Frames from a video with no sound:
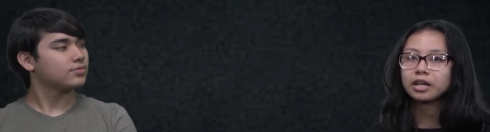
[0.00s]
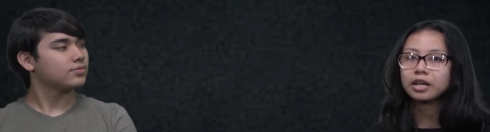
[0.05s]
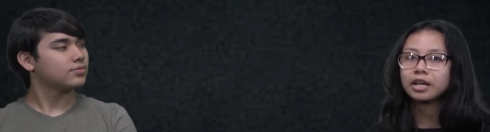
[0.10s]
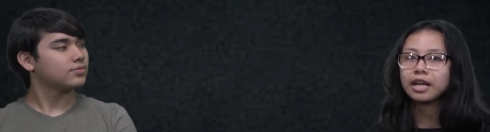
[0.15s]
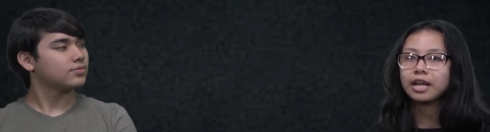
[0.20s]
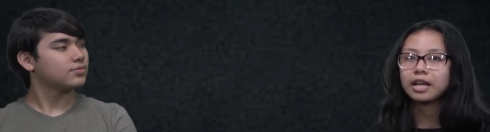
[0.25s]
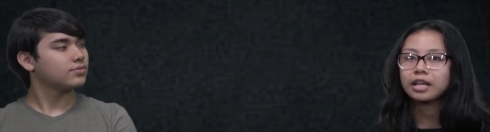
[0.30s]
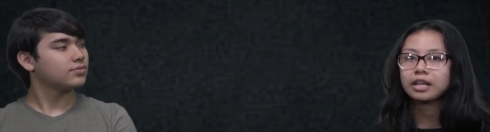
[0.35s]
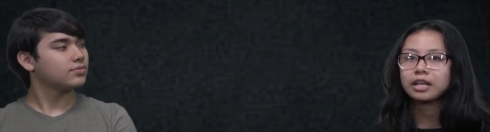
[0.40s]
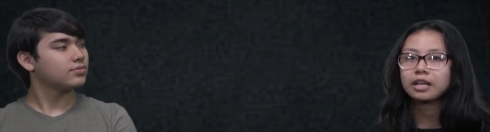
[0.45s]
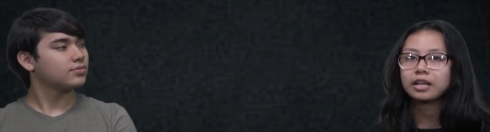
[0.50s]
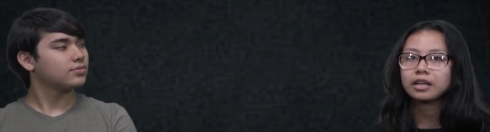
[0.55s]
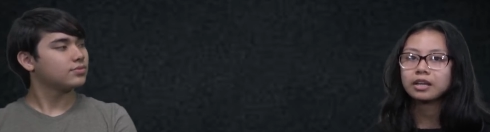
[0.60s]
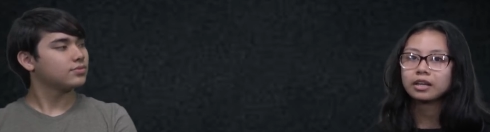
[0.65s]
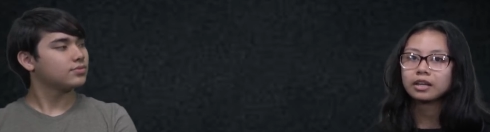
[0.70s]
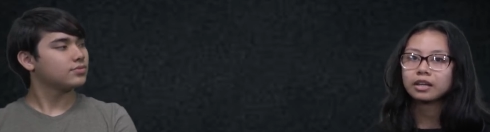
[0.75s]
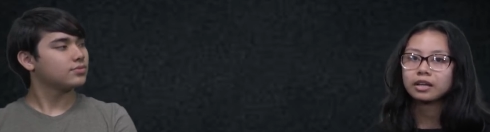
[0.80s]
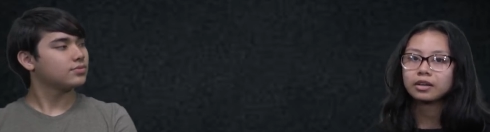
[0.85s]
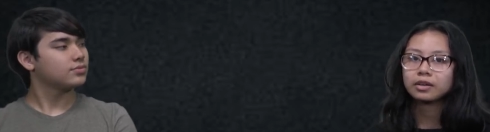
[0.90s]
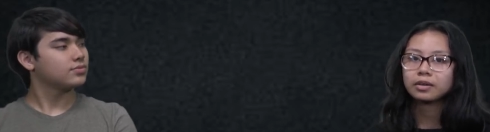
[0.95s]
Speaker 1: and it.
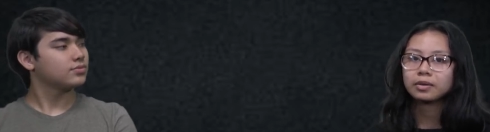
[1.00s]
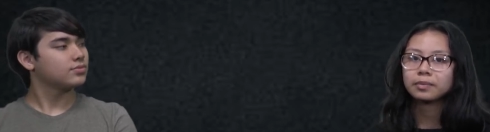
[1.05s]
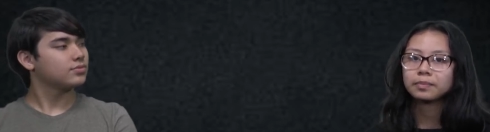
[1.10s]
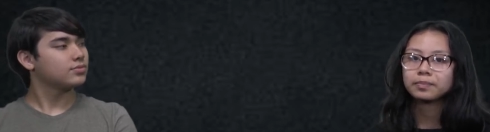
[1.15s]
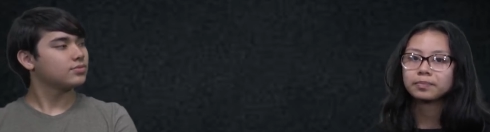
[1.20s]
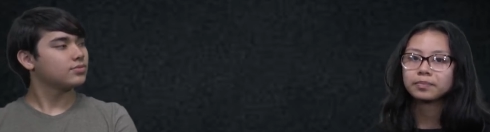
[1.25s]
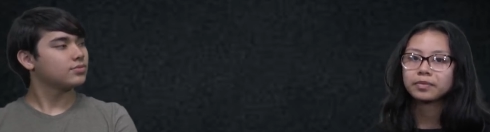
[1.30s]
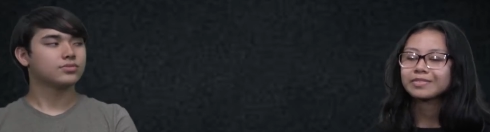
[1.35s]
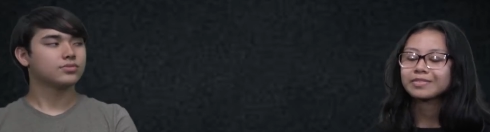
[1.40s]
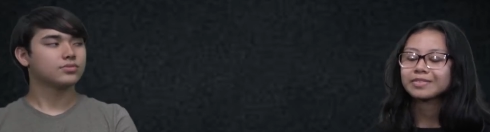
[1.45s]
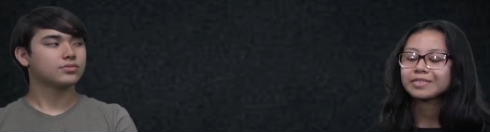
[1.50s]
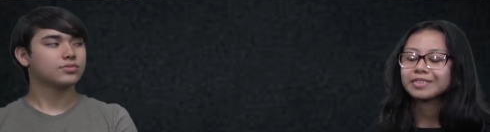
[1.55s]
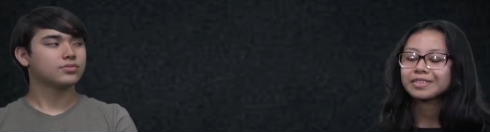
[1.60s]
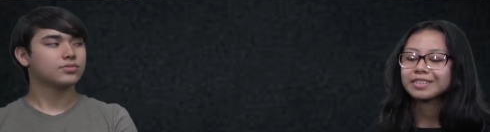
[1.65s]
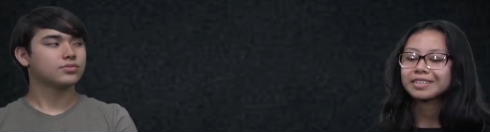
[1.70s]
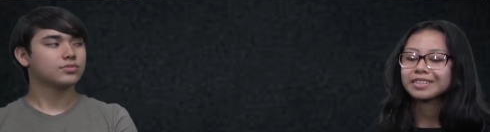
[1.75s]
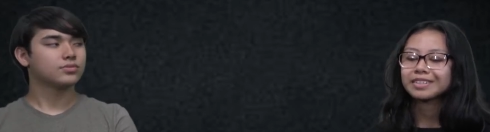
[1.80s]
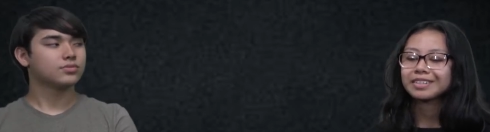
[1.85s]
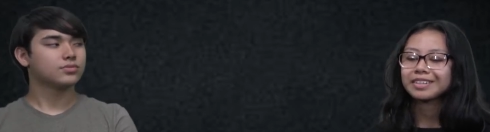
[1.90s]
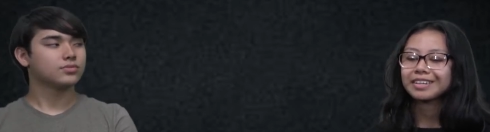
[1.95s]
Um,
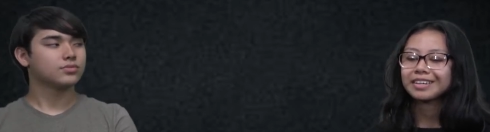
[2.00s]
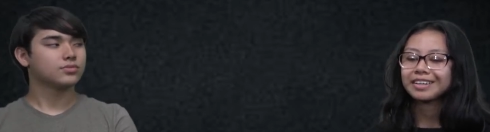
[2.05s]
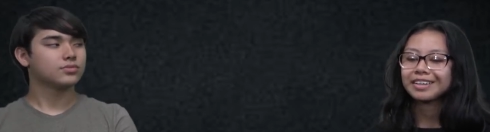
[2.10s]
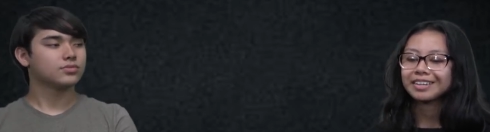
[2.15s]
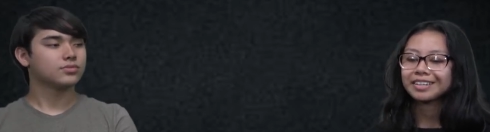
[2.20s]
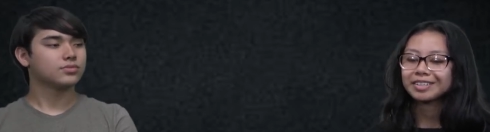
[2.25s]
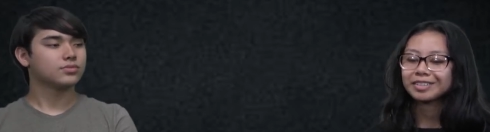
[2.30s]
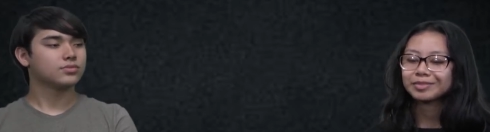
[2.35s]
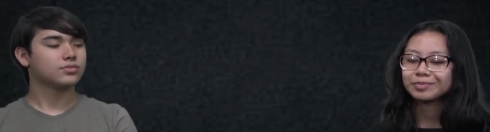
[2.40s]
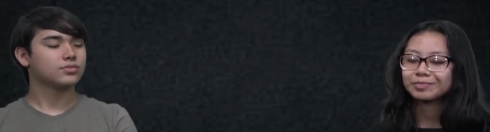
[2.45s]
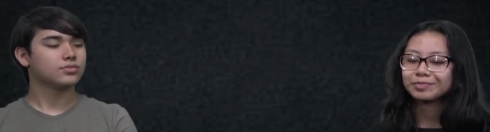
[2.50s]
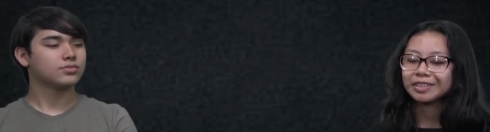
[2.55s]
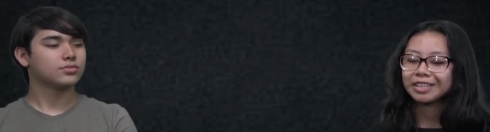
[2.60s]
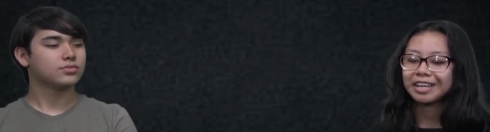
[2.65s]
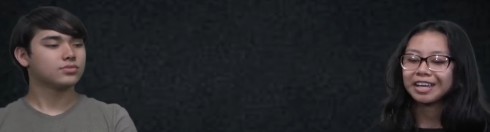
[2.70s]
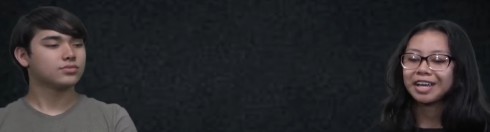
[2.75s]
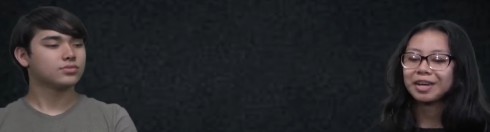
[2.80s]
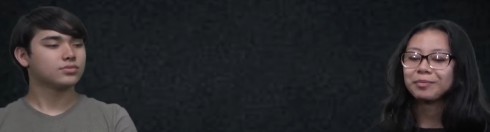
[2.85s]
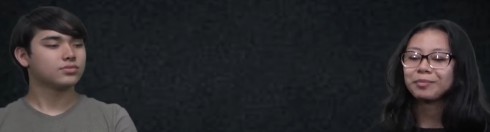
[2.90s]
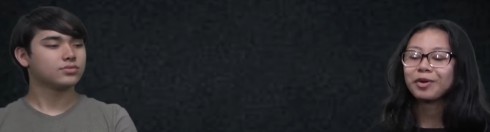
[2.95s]

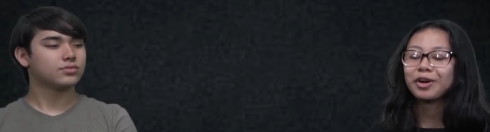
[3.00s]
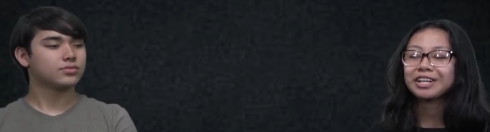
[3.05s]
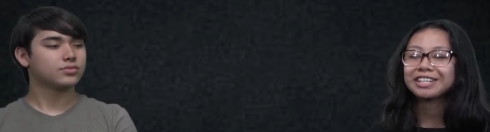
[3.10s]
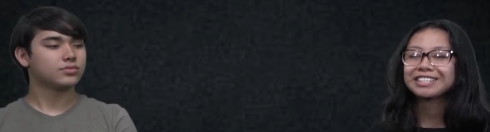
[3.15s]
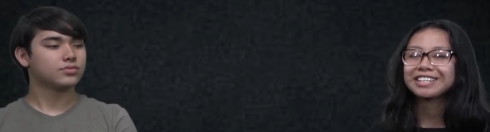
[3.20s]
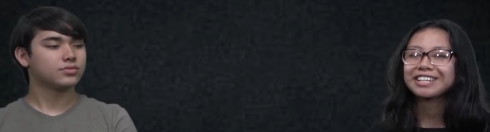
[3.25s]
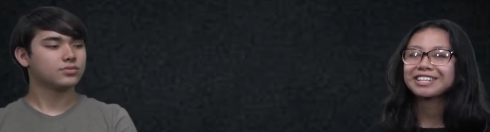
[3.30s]
it marks